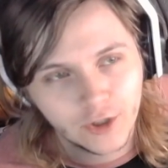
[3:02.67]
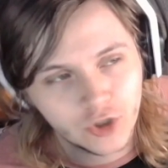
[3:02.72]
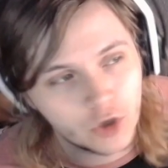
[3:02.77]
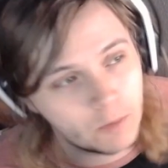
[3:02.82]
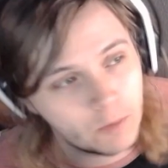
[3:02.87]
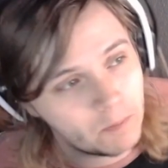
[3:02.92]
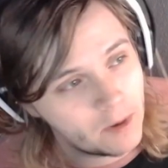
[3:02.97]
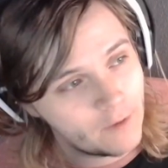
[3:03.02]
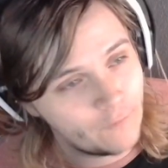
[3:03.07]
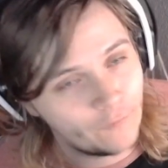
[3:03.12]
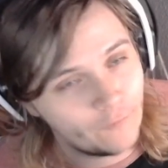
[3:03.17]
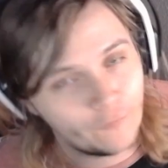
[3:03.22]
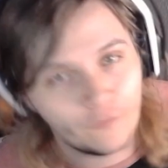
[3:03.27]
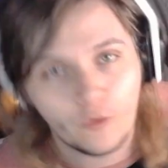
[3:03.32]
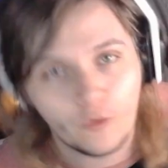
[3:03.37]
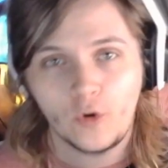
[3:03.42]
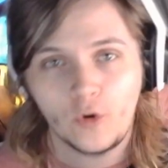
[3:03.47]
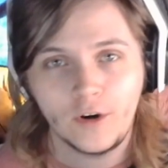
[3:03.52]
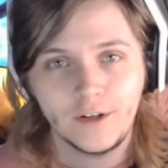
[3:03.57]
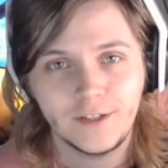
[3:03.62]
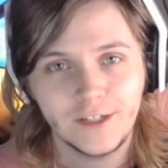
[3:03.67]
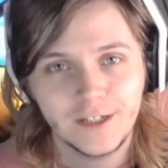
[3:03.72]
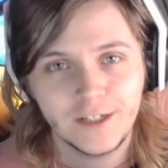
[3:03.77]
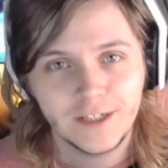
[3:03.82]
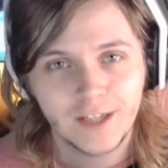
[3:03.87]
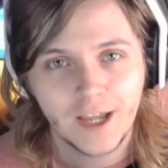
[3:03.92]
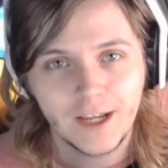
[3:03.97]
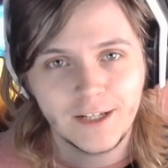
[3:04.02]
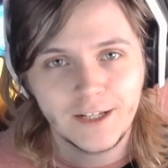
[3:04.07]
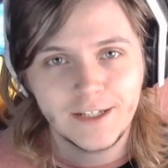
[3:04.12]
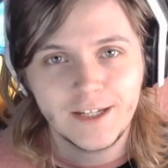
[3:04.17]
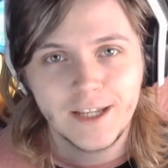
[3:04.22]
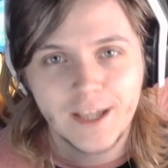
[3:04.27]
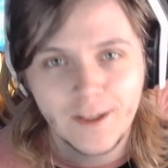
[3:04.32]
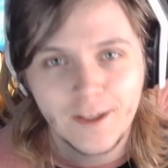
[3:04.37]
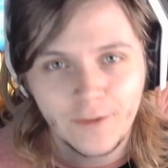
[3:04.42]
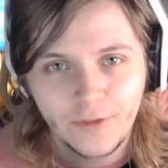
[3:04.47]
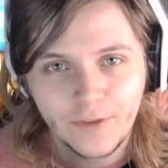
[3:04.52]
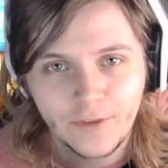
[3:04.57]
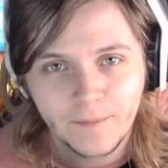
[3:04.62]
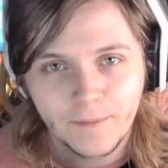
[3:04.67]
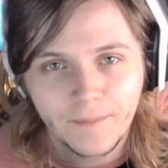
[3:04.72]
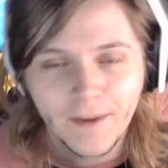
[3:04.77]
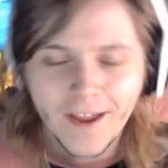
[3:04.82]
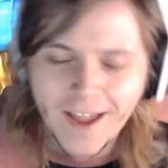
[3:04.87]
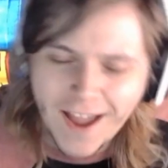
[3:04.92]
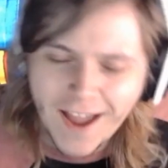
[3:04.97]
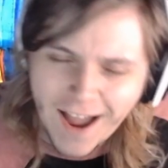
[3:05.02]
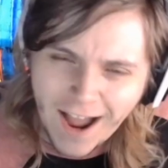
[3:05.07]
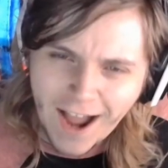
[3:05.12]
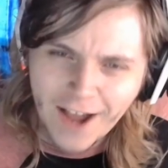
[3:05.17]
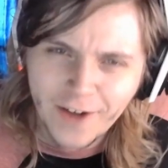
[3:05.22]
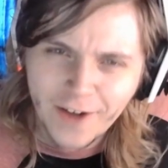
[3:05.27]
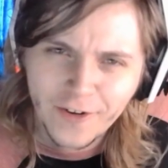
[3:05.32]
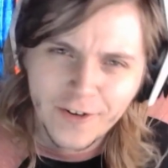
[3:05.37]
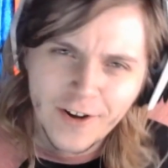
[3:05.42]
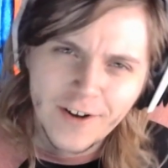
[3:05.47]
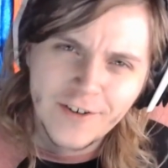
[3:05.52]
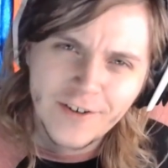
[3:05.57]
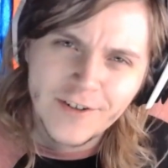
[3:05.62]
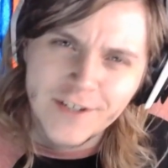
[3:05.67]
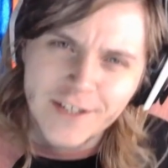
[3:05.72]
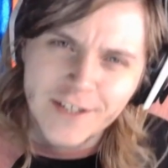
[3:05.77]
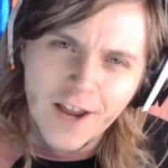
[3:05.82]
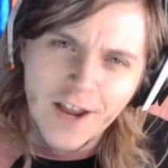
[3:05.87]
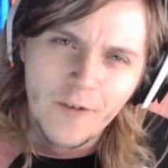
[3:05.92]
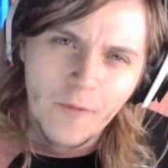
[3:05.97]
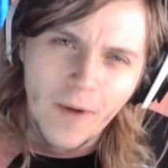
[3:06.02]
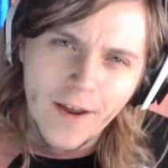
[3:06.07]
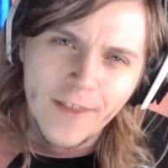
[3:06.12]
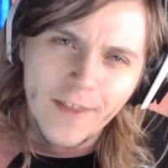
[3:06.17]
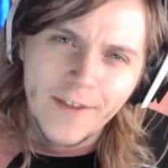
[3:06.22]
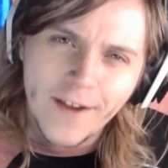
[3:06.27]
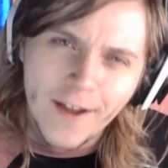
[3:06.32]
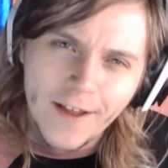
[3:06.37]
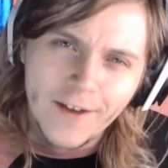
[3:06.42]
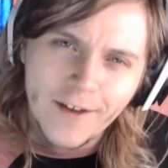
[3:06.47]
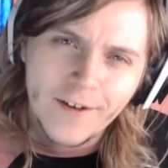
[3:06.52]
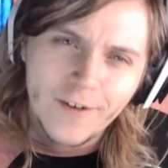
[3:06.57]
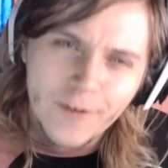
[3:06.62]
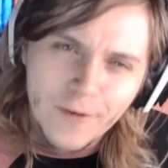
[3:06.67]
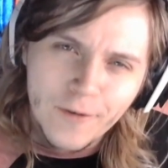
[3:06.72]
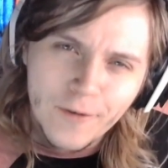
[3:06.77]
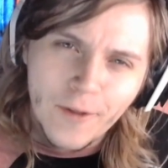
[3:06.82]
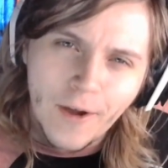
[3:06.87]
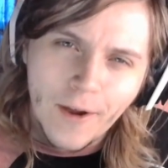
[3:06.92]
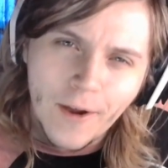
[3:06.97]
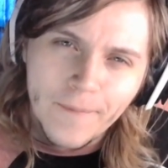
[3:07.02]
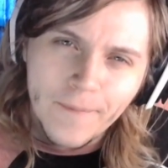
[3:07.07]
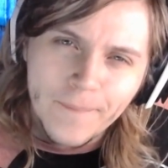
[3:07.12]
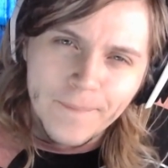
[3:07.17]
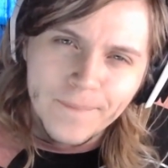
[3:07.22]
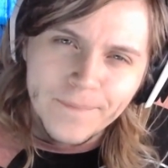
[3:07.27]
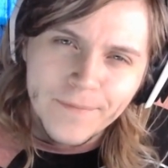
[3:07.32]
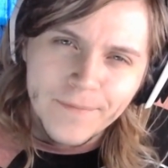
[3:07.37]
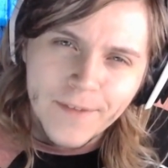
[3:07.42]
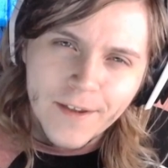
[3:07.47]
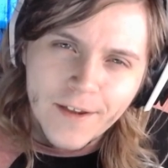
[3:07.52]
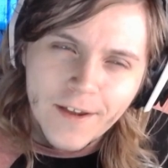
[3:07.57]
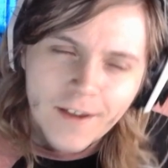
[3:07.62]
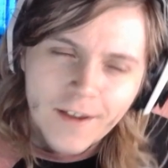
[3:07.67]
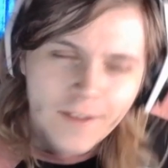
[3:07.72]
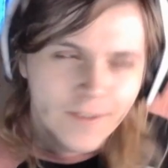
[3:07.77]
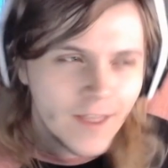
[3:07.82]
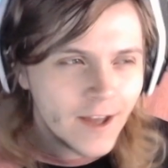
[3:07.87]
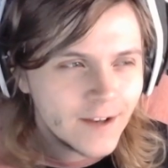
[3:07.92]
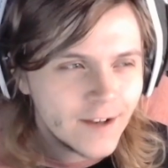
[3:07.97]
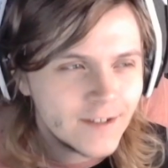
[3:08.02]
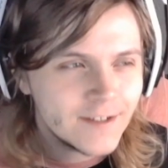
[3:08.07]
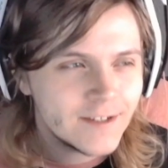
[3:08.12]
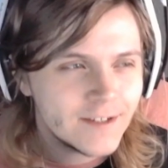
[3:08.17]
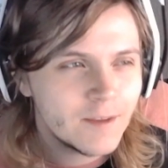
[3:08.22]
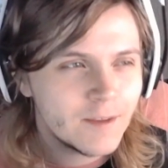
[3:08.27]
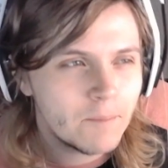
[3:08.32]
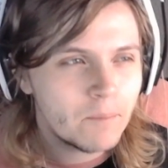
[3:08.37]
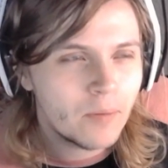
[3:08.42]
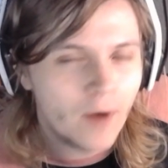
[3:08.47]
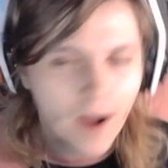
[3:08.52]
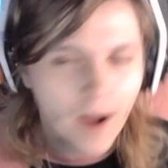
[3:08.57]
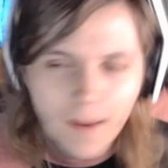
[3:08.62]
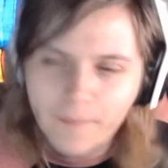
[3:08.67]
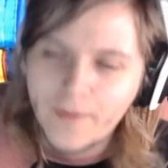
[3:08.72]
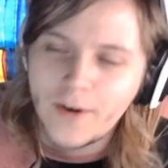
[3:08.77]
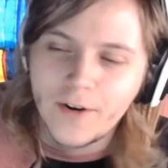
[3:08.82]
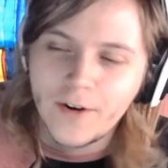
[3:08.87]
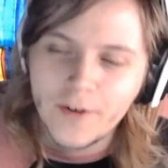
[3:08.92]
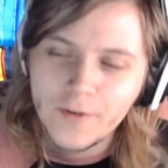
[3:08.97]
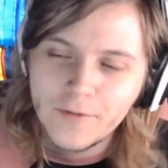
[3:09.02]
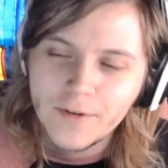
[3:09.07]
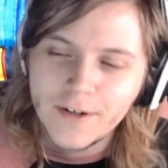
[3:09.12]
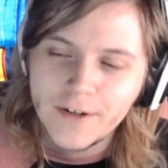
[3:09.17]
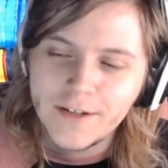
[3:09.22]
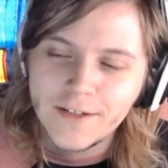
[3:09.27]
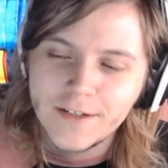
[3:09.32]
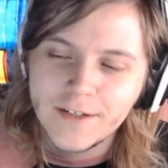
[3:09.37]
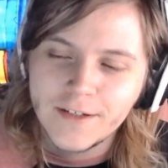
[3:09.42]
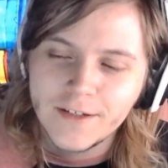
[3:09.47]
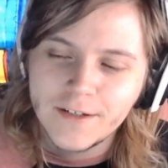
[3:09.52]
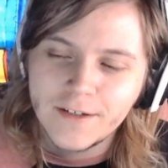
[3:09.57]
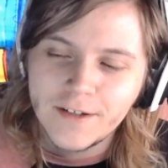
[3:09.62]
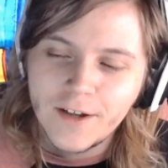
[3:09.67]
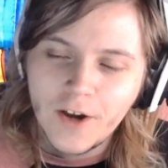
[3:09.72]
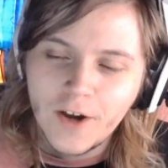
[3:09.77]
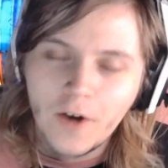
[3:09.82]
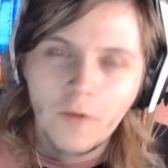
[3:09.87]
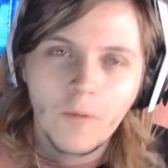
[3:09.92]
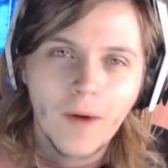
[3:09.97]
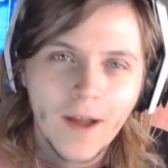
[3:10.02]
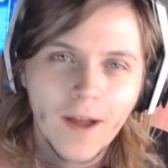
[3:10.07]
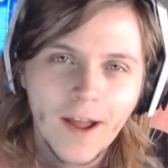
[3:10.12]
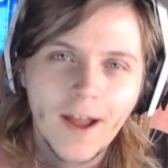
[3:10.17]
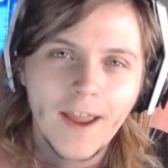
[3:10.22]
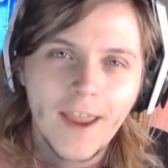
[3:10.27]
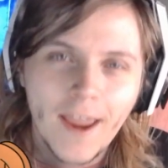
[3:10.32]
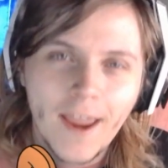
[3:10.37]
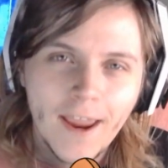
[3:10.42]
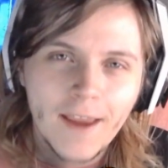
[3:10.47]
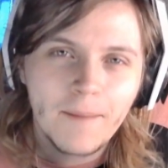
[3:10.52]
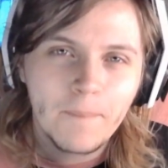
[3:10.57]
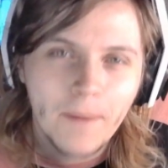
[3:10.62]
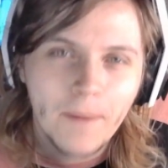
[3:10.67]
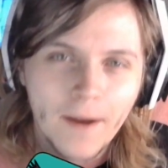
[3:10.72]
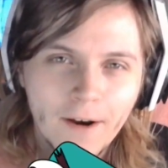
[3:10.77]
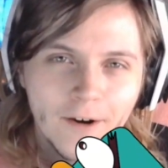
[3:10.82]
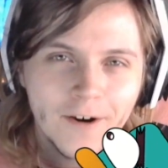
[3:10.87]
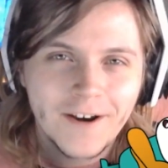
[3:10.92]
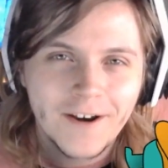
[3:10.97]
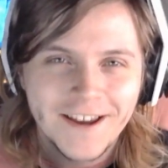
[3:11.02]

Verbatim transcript: before it decides to hit them. I don't understand why they gotta do that. That is the primary reason why I hate parry,